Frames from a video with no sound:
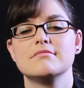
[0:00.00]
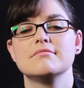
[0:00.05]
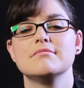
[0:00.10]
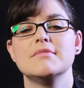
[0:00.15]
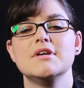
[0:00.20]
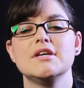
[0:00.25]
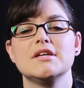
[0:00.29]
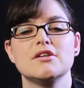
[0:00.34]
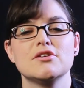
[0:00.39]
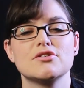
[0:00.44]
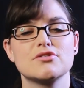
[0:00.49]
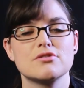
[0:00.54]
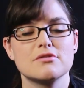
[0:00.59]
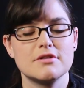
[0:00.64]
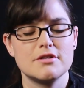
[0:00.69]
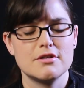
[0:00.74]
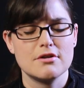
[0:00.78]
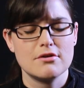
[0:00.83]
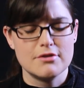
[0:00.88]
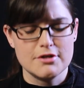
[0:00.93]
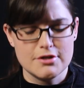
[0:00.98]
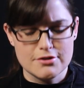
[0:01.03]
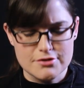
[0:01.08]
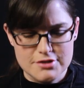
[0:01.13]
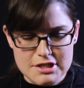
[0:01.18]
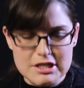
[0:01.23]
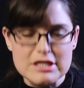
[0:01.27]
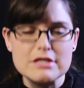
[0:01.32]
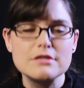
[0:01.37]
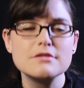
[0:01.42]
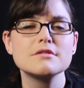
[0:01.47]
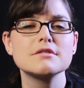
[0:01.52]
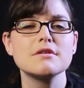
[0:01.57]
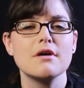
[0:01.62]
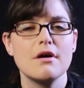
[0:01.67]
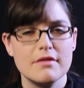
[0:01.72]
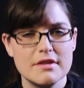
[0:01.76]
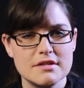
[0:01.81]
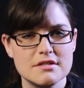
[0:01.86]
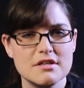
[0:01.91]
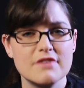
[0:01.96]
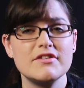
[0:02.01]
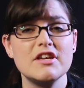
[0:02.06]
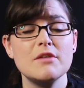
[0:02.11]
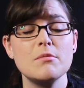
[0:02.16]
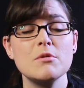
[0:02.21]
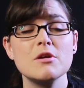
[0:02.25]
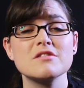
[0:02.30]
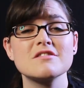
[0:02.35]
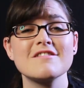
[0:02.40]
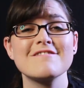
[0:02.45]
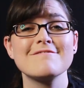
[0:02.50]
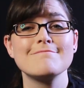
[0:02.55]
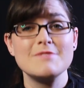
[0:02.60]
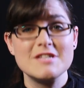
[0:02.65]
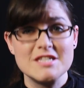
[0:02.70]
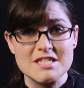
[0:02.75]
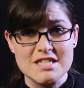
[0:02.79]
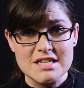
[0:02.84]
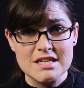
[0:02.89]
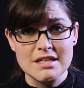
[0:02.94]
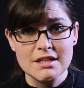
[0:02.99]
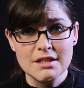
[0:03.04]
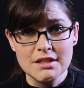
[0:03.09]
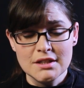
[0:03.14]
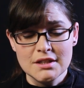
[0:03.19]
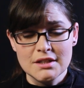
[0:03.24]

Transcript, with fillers: making sure you're honing your skills, all this stuff, keeping yourself busy.